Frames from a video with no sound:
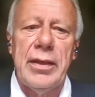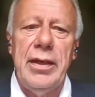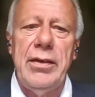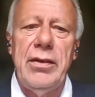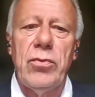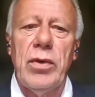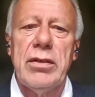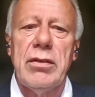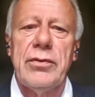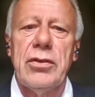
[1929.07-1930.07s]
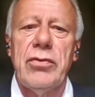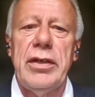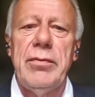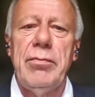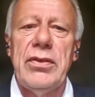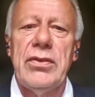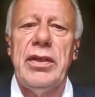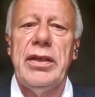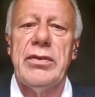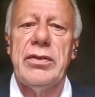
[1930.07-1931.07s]
It is one of the great
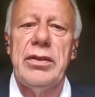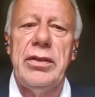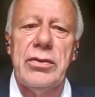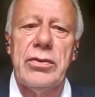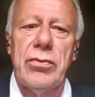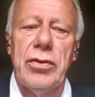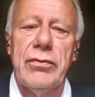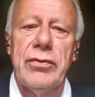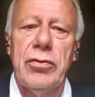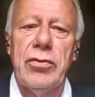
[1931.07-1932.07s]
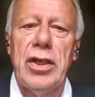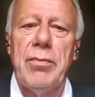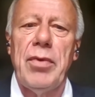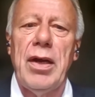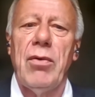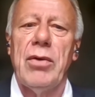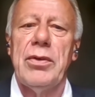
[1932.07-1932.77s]
mistakes in history of nuclear power.